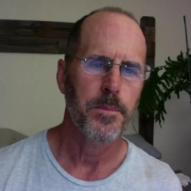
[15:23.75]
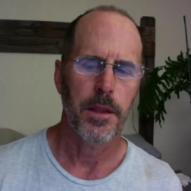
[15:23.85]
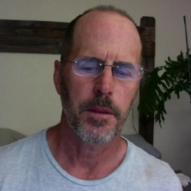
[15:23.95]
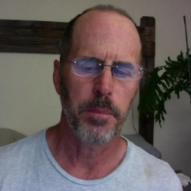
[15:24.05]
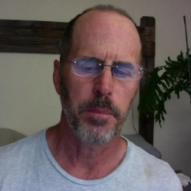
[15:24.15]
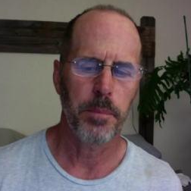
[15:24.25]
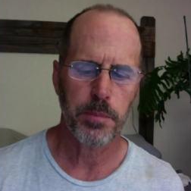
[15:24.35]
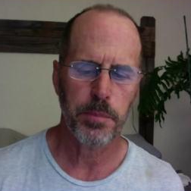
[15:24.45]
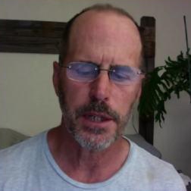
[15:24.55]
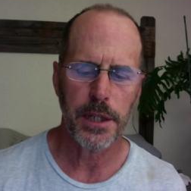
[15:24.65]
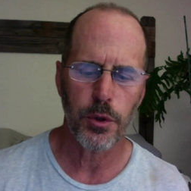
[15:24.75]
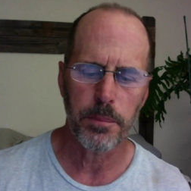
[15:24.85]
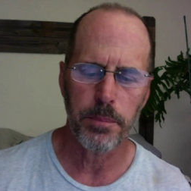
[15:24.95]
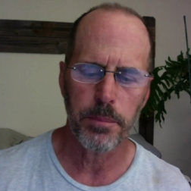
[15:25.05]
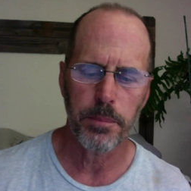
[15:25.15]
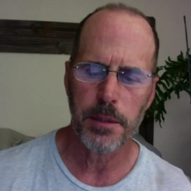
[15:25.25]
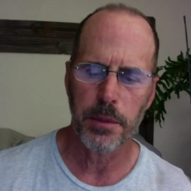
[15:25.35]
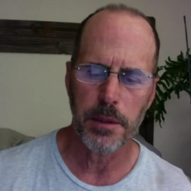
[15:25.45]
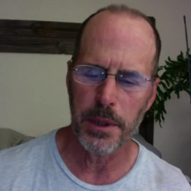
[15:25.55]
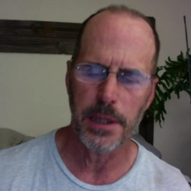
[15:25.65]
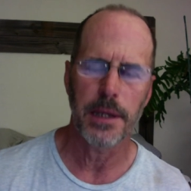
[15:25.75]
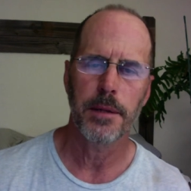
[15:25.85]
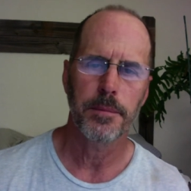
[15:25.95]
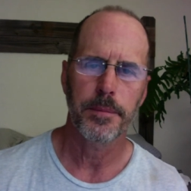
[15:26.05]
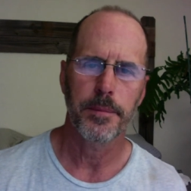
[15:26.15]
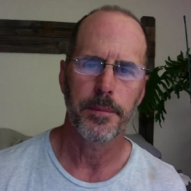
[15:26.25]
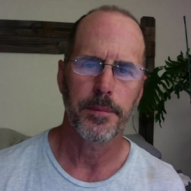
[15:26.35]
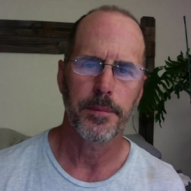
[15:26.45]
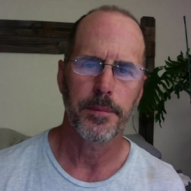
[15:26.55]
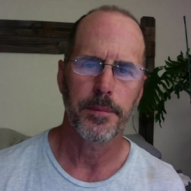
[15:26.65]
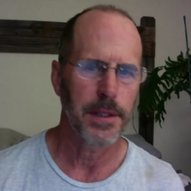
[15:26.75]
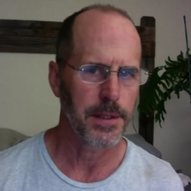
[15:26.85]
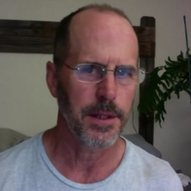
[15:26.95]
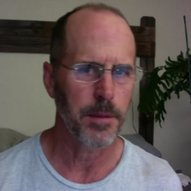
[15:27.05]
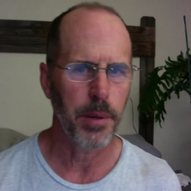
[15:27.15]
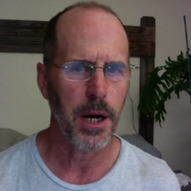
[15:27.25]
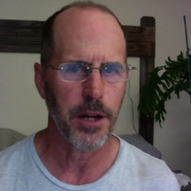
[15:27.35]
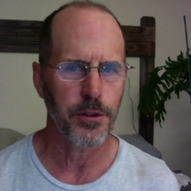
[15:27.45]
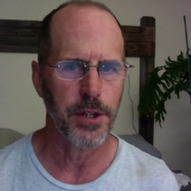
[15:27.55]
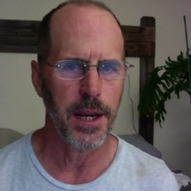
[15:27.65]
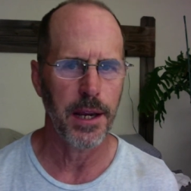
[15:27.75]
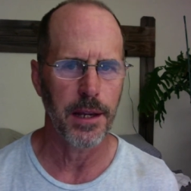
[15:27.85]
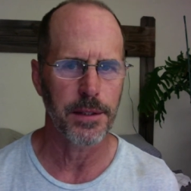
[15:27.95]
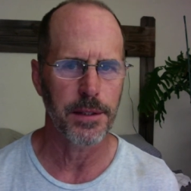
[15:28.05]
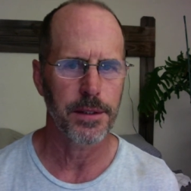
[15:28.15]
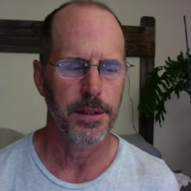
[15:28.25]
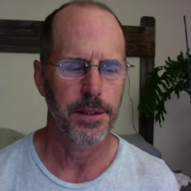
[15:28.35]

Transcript: The best place you can possibly be is in the potter's hands.